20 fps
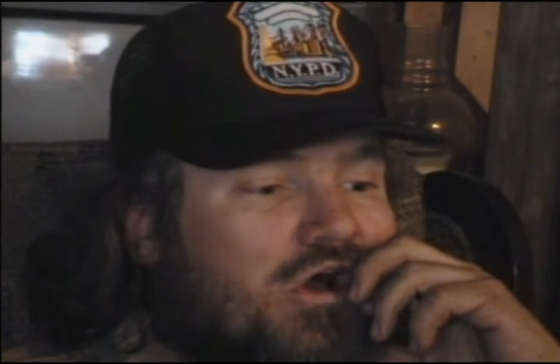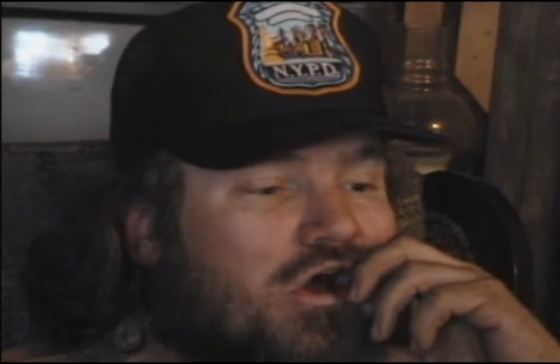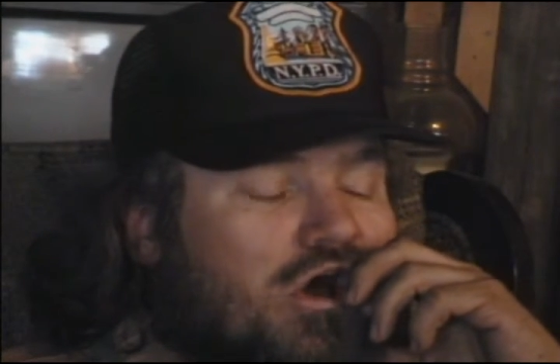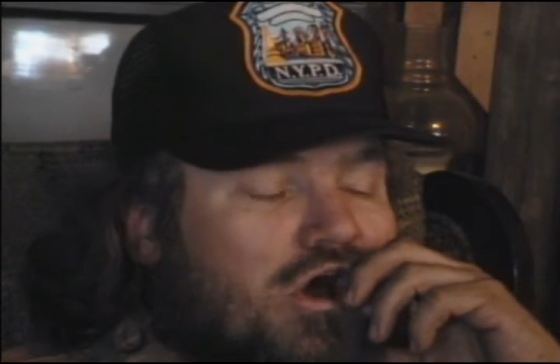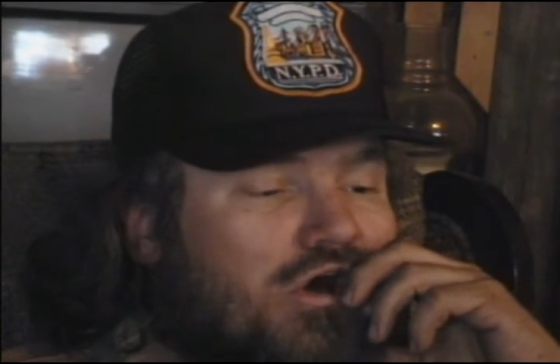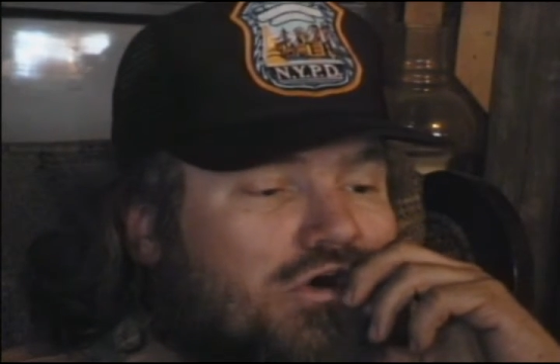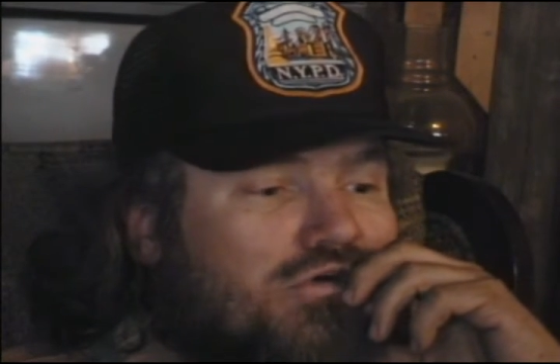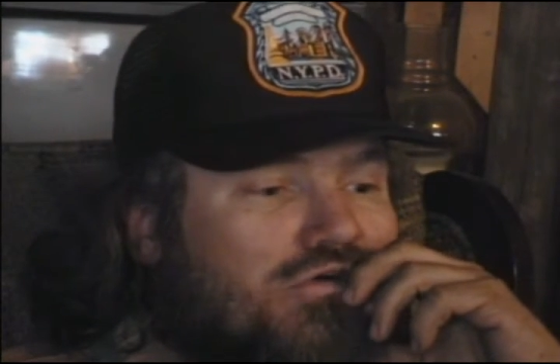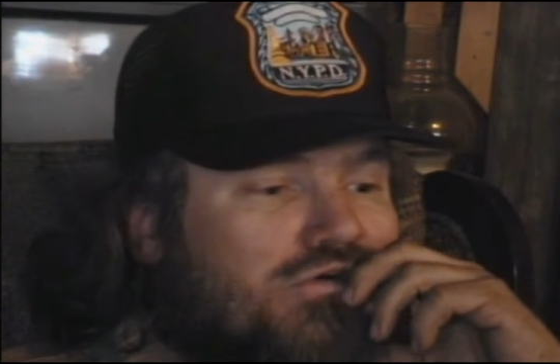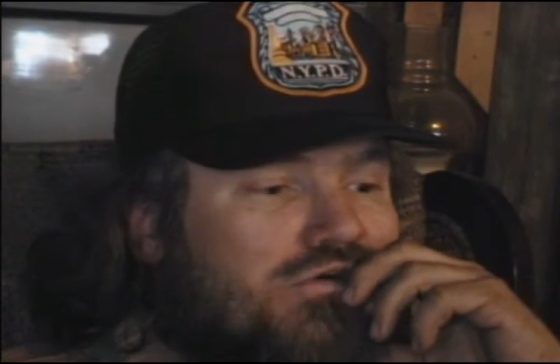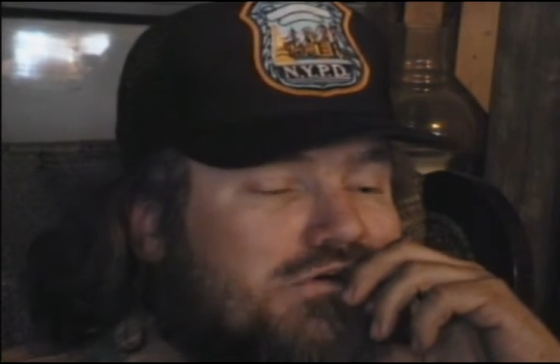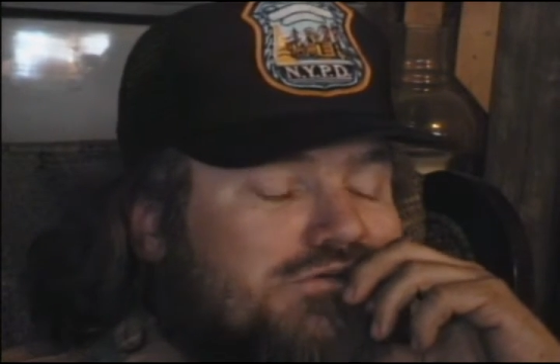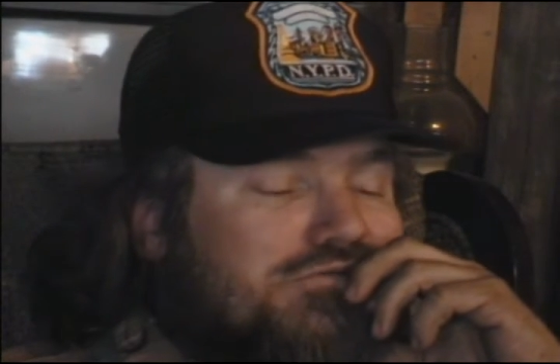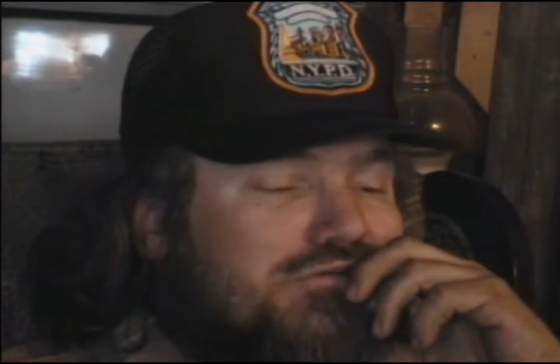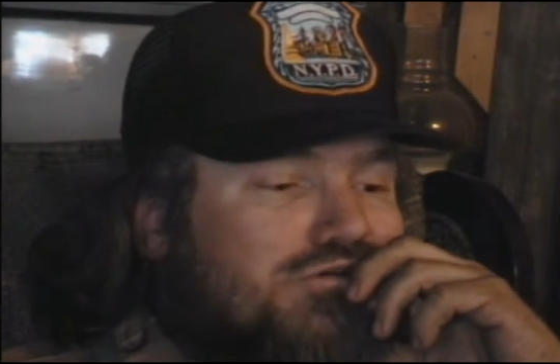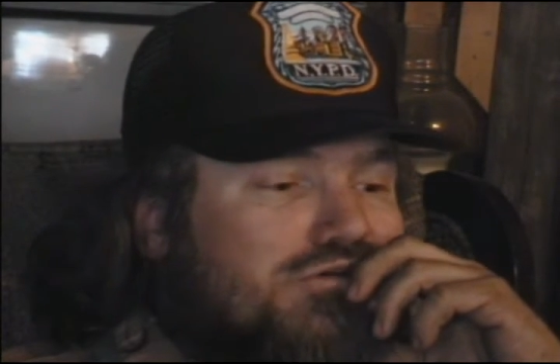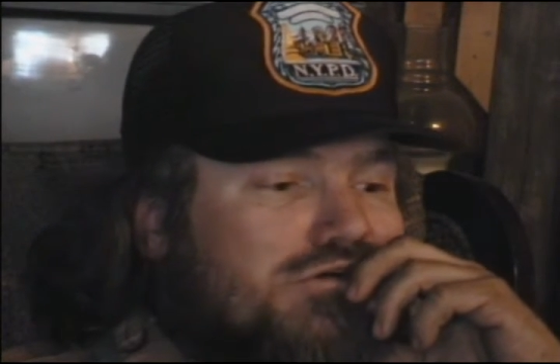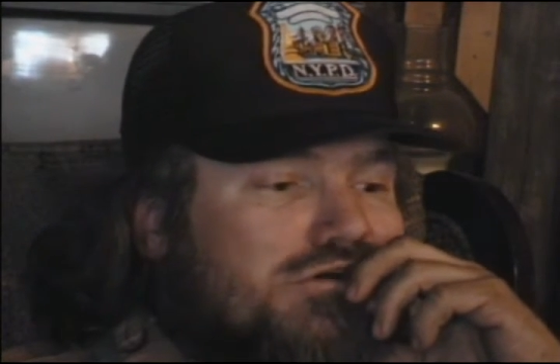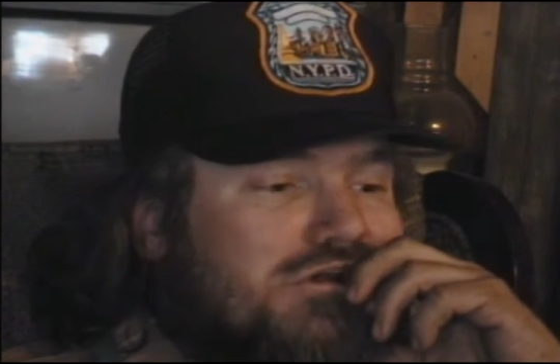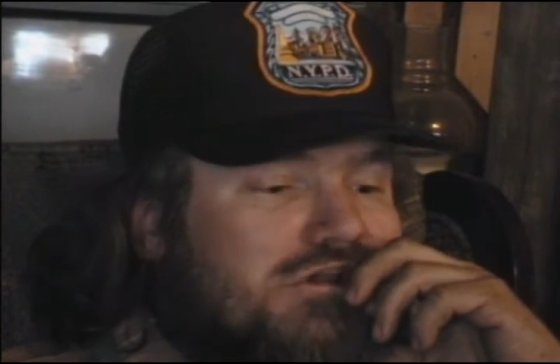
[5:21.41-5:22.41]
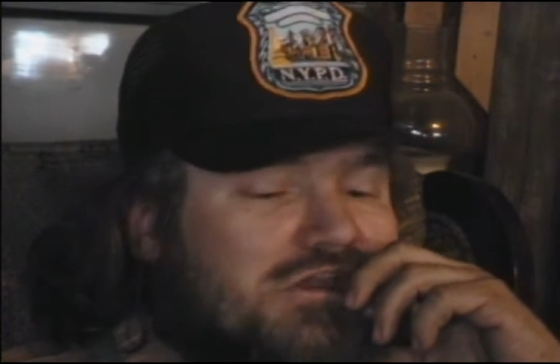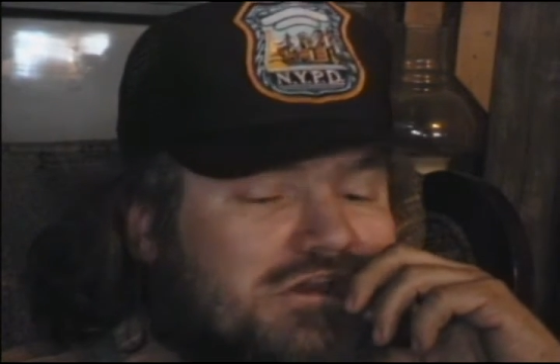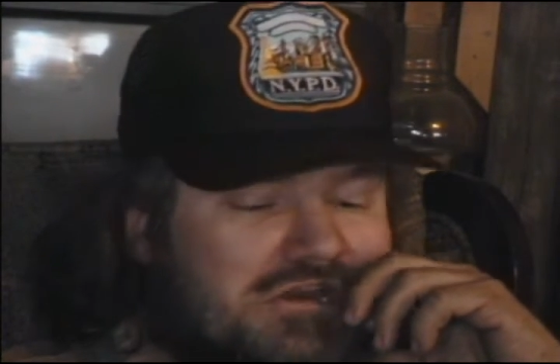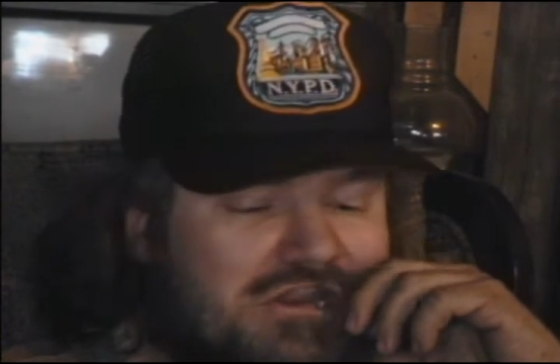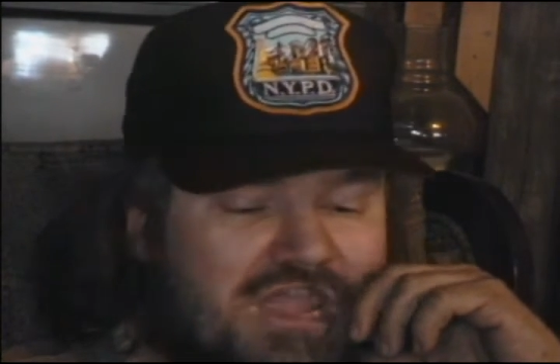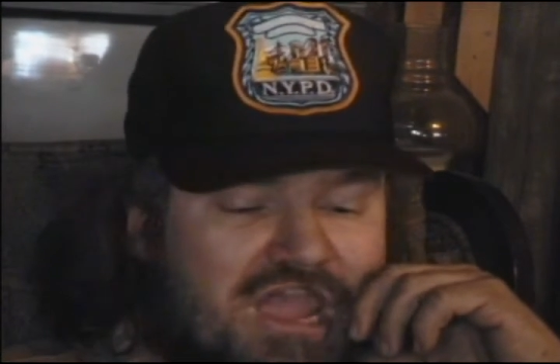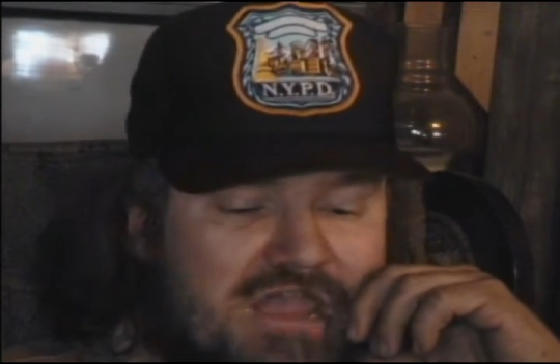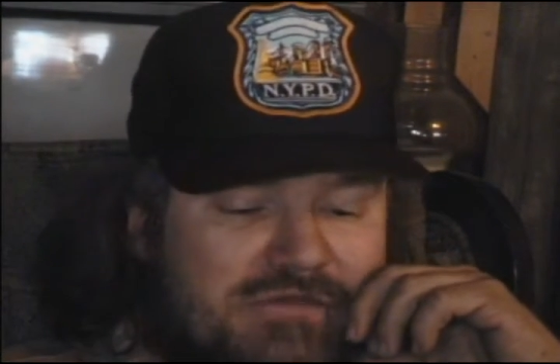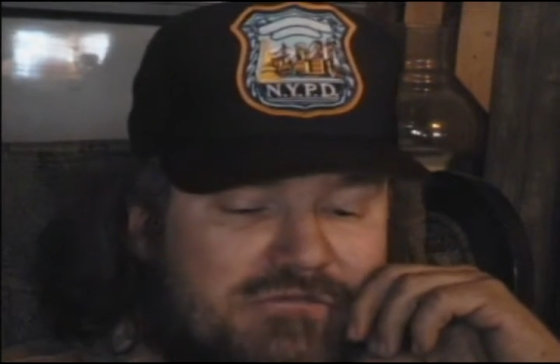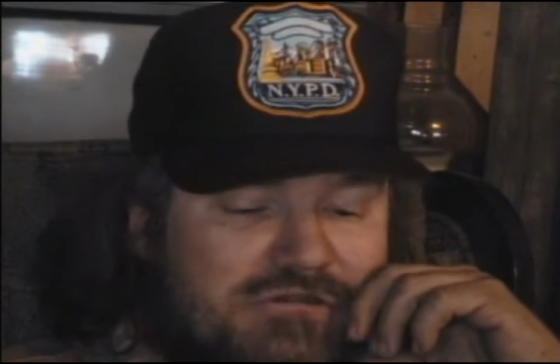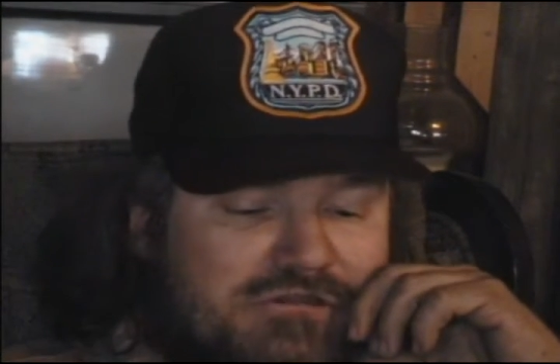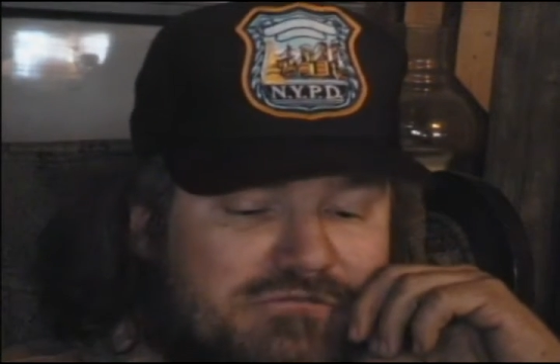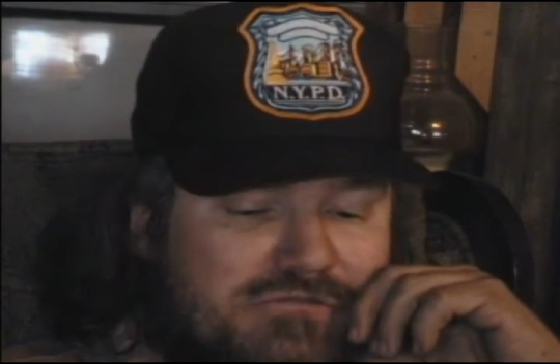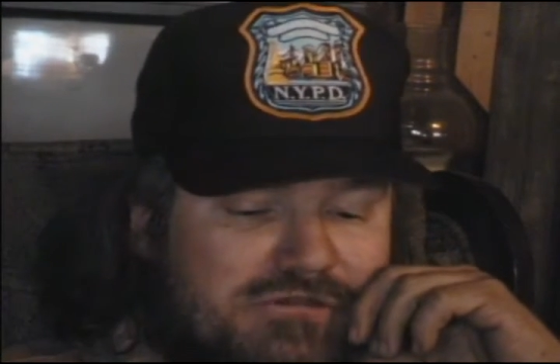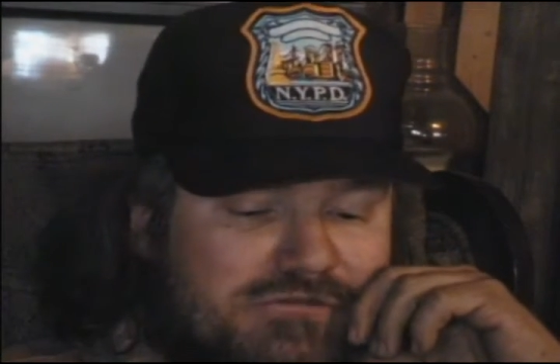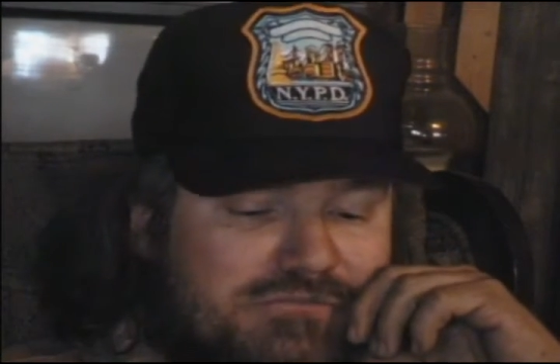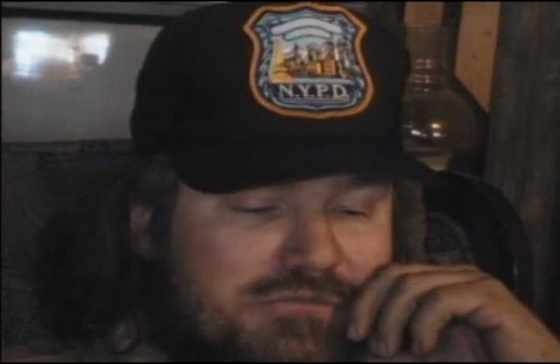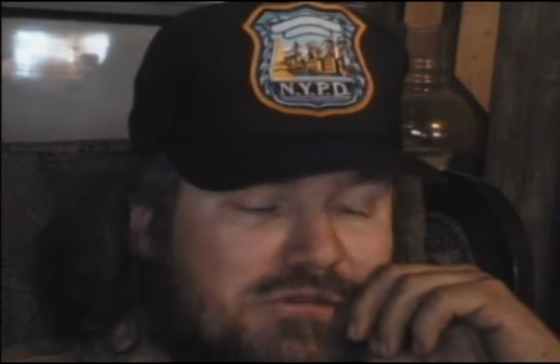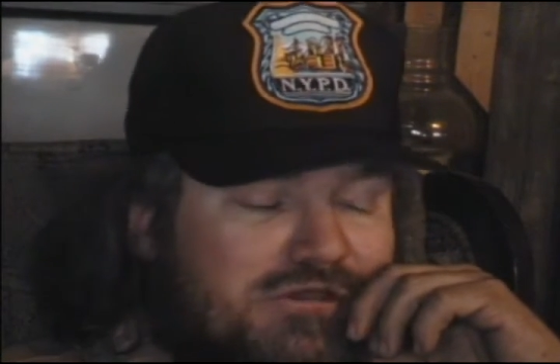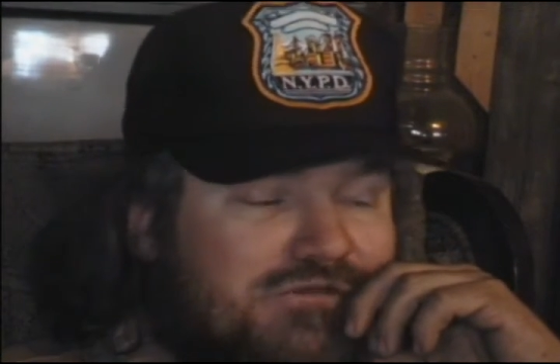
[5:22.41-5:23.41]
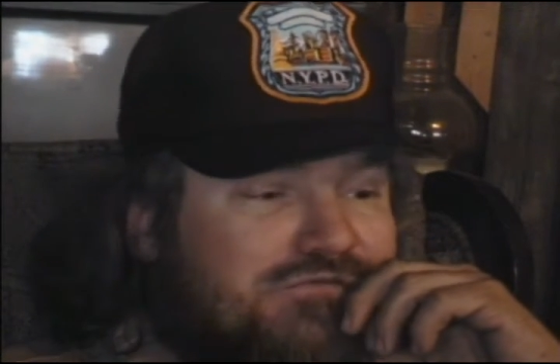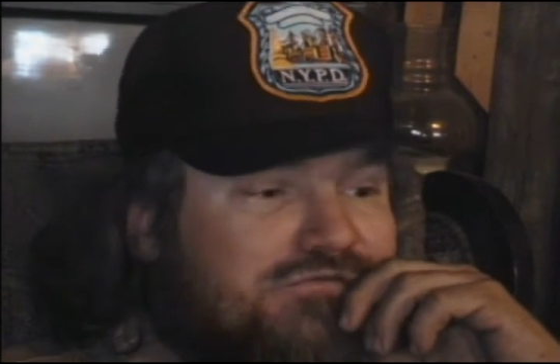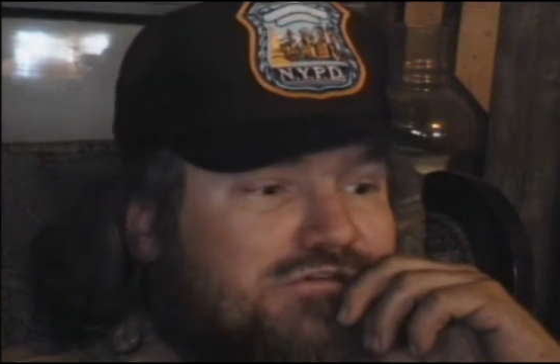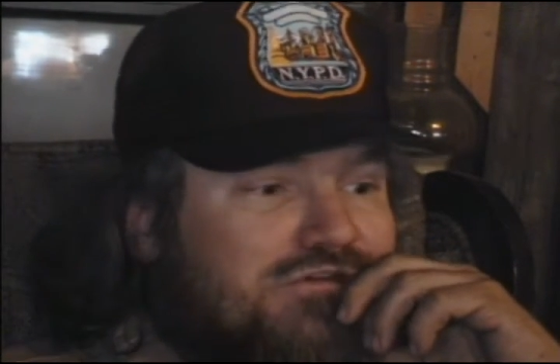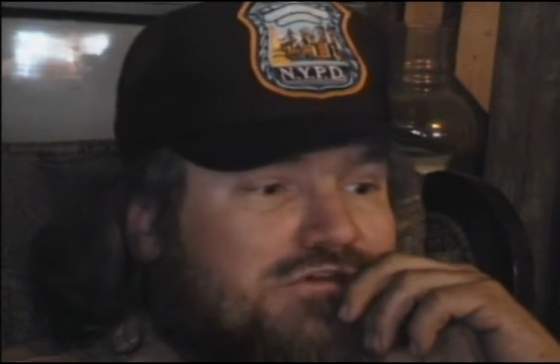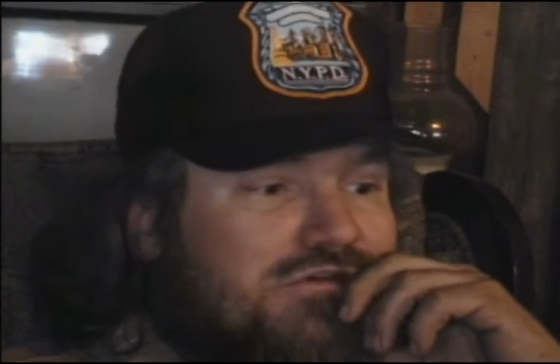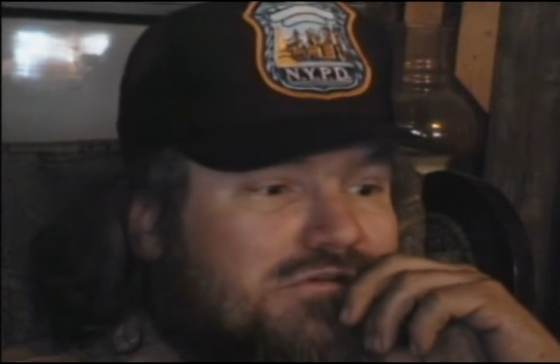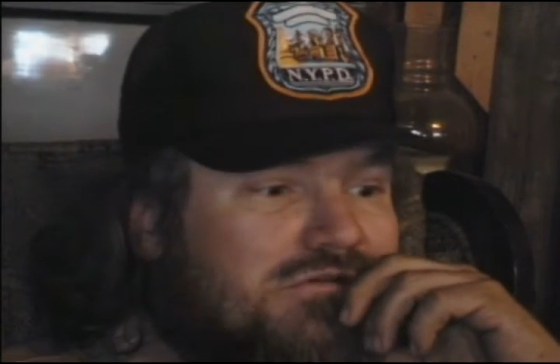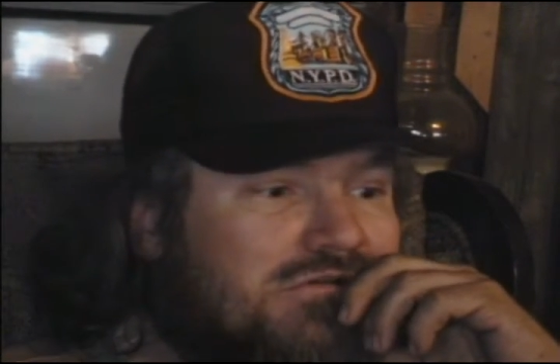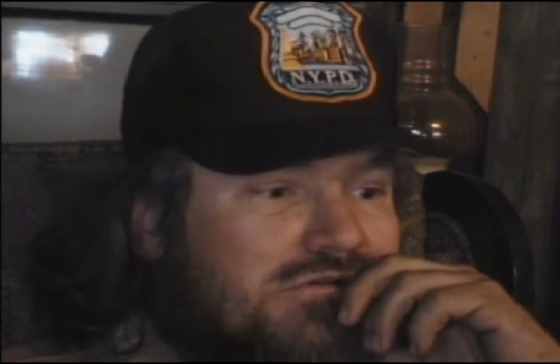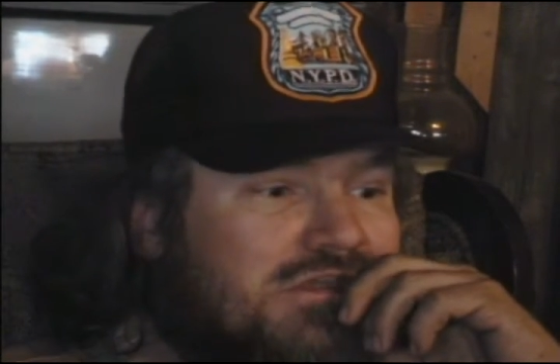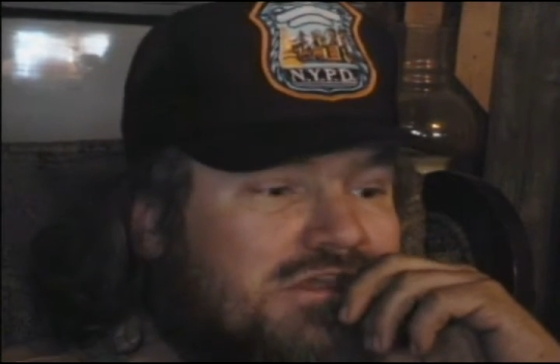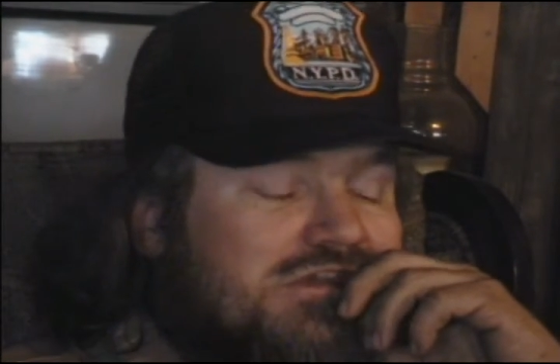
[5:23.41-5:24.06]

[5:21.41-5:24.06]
all over Oregon, Yamhill, McMinnville,